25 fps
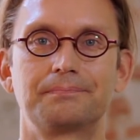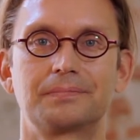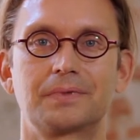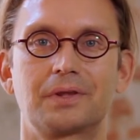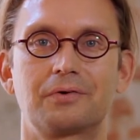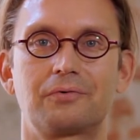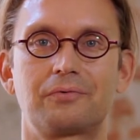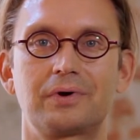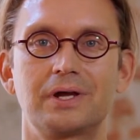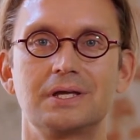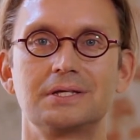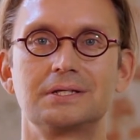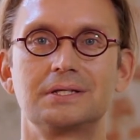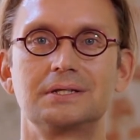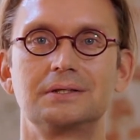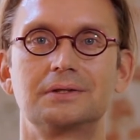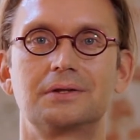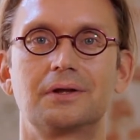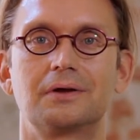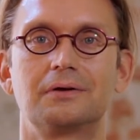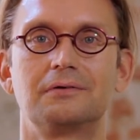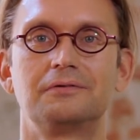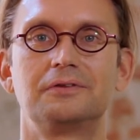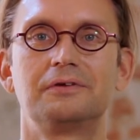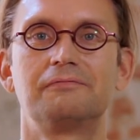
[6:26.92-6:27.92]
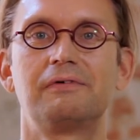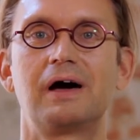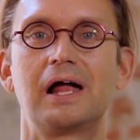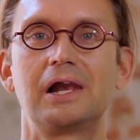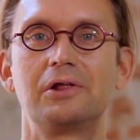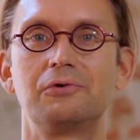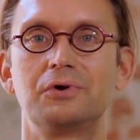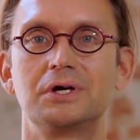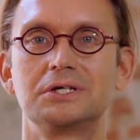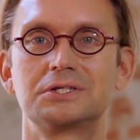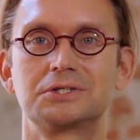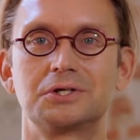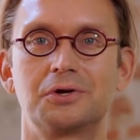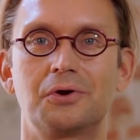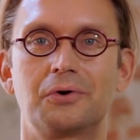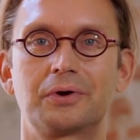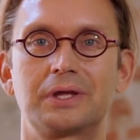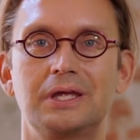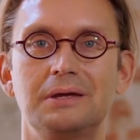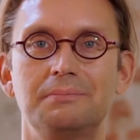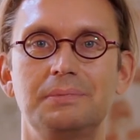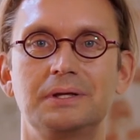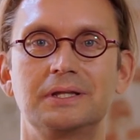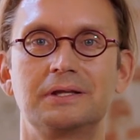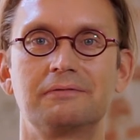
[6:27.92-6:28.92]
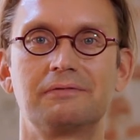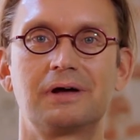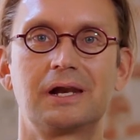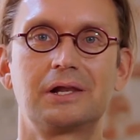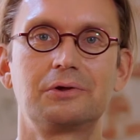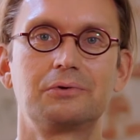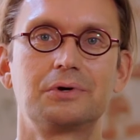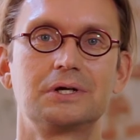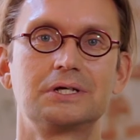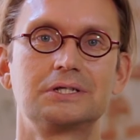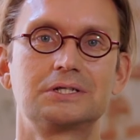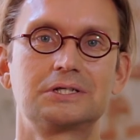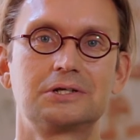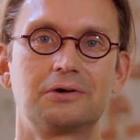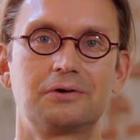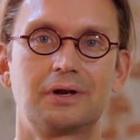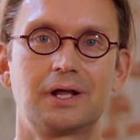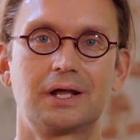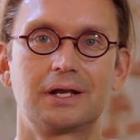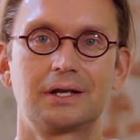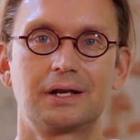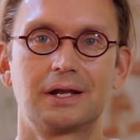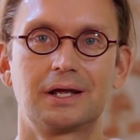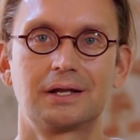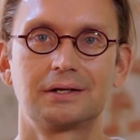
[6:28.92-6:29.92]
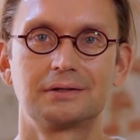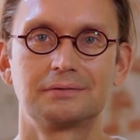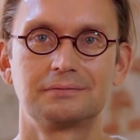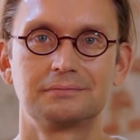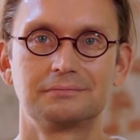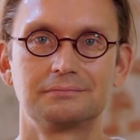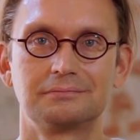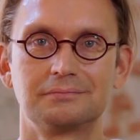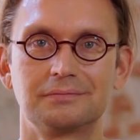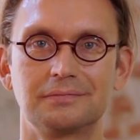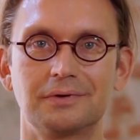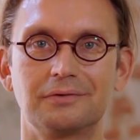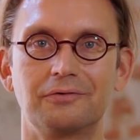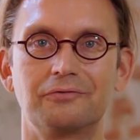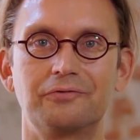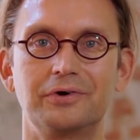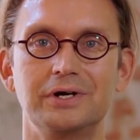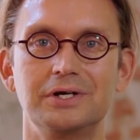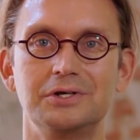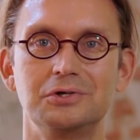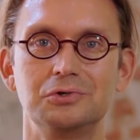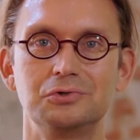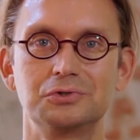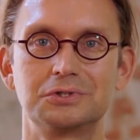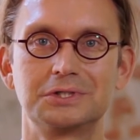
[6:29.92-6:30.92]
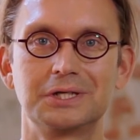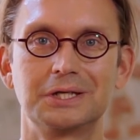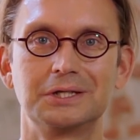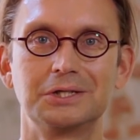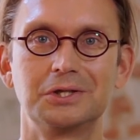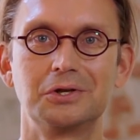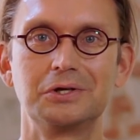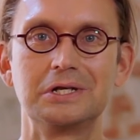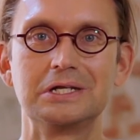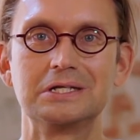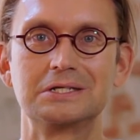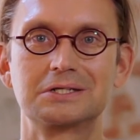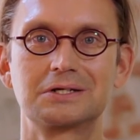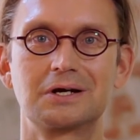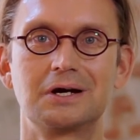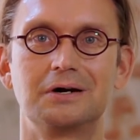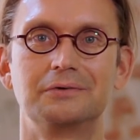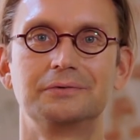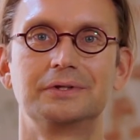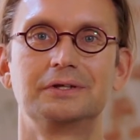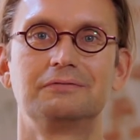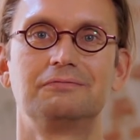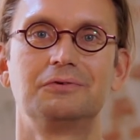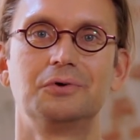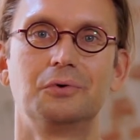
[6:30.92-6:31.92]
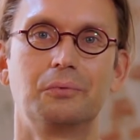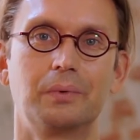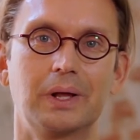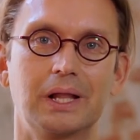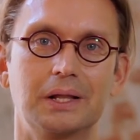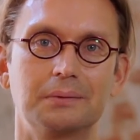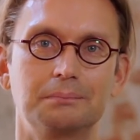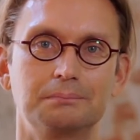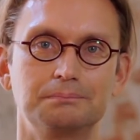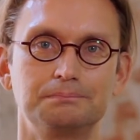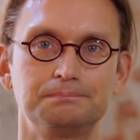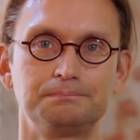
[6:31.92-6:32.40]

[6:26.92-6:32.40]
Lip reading: raising the valuation or keeping the valuation and reducing the discount, if you will.